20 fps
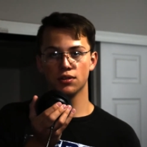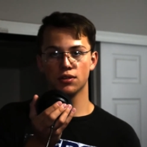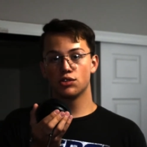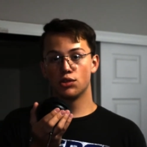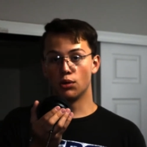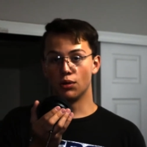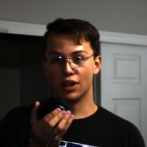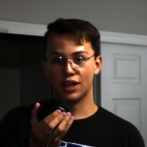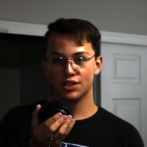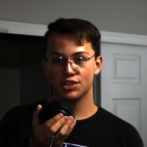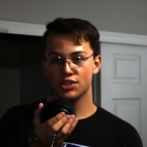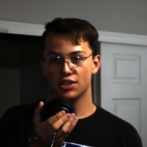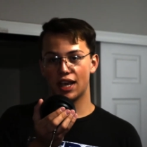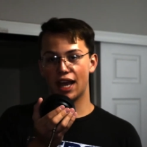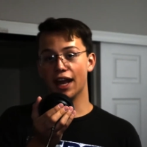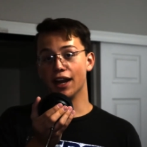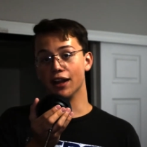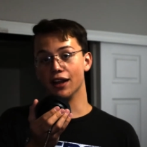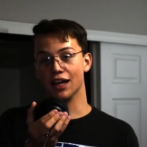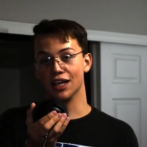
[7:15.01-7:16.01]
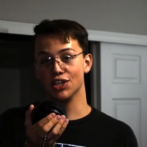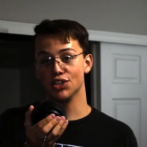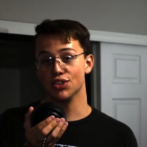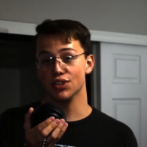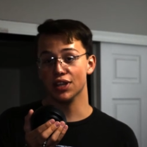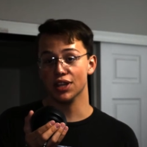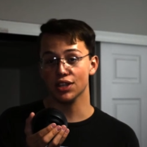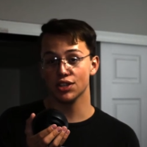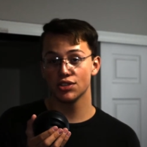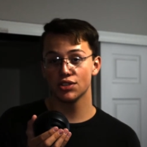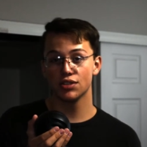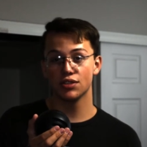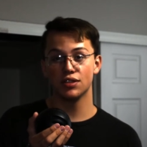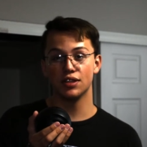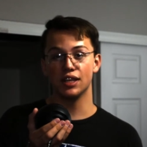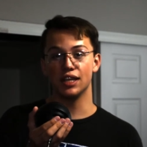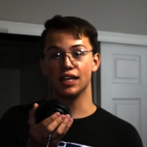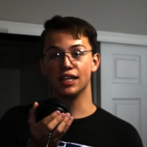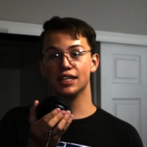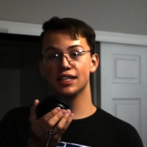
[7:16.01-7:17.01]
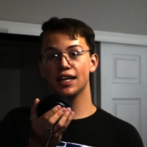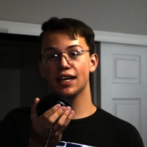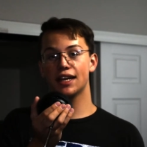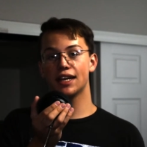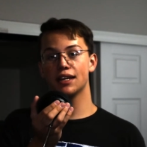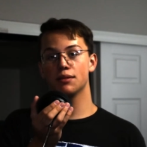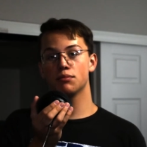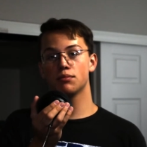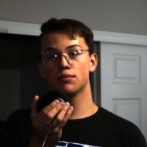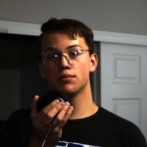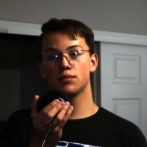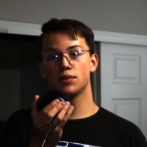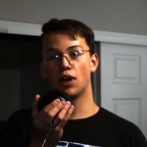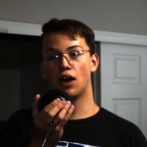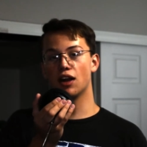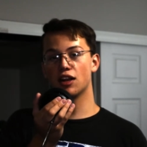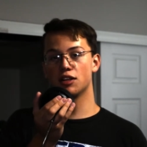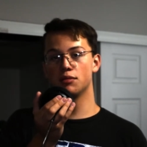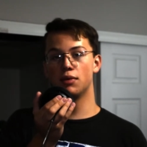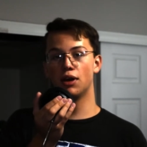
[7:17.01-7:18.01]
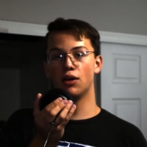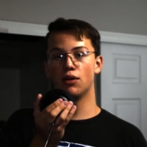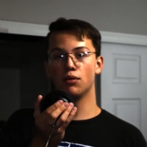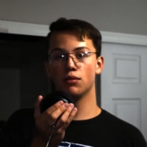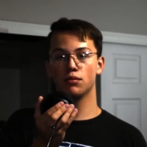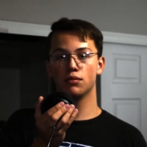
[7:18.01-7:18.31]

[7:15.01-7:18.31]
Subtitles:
So let's analyze this. The ticket talked about